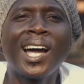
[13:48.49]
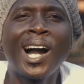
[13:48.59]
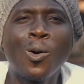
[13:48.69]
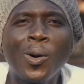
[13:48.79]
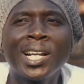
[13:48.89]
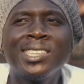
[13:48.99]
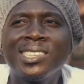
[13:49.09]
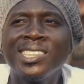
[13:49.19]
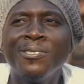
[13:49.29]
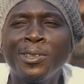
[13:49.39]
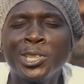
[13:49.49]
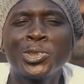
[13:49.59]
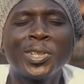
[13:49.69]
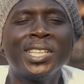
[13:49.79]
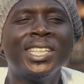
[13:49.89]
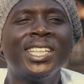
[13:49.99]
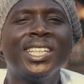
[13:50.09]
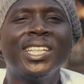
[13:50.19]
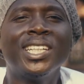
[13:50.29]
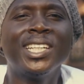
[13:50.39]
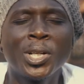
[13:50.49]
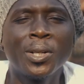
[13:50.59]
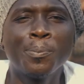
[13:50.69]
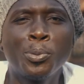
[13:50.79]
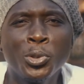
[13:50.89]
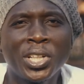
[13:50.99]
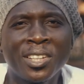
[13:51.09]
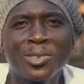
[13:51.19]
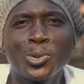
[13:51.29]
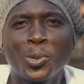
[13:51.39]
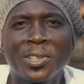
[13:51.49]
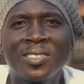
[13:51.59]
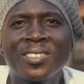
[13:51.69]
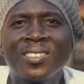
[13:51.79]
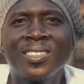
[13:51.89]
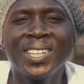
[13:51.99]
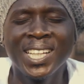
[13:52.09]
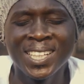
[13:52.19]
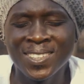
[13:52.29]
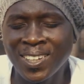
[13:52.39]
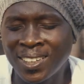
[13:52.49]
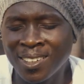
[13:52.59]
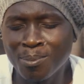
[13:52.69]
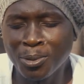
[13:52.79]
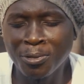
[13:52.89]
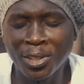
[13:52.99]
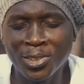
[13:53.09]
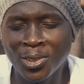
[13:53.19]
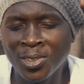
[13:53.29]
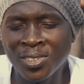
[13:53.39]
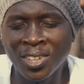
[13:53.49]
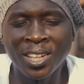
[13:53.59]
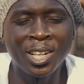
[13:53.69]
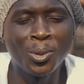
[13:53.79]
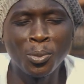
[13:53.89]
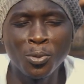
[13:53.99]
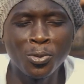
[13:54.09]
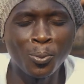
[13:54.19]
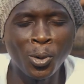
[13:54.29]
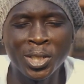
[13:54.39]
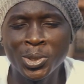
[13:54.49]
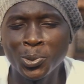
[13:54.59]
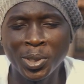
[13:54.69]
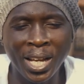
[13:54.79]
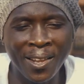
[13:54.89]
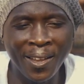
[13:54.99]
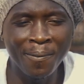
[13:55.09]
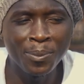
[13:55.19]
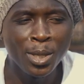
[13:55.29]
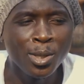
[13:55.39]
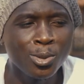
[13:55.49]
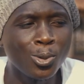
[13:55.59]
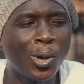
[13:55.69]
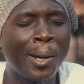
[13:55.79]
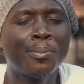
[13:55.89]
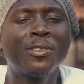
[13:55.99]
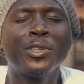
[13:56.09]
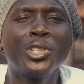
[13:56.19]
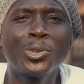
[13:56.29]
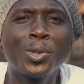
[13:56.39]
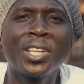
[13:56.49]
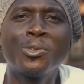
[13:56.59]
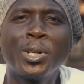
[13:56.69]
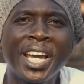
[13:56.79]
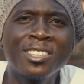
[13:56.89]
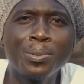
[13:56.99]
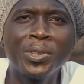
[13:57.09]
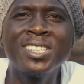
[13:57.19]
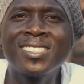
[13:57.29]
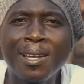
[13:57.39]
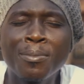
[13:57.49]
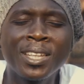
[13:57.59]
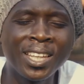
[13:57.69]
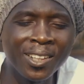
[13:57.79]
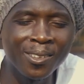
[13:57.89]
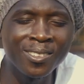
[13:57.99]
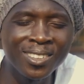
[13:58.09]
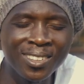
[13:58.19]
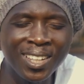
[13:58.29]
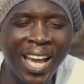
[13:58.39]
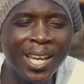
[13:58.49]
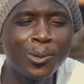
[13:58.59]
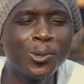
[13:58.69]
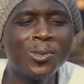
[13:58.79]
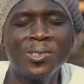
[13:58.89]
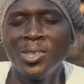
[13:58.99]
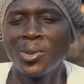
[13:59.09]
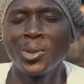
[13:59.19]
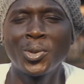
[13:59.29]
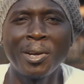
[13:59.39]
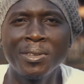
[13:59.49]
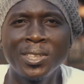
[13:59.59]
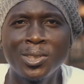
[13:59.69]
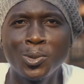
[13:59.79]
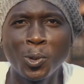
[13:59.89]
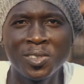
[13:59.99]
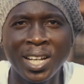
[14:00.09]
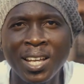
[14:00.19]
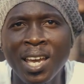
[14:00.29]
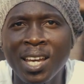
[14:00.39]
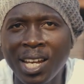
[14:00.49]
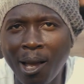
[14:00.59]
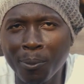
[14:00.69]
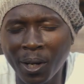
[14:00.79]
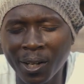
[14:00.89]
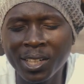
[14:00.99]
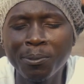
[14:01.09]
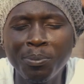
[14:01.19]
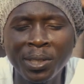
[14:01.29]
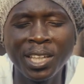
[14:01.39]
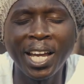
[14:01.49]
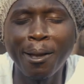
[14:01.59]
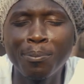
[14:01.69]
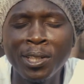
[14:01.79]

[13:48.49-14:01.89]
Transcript: are what eventually push us towards certain professions, and then you move from one to another. So I'm very sure that when I experience something else, I could gravitate towards that. Now I'm currently picking up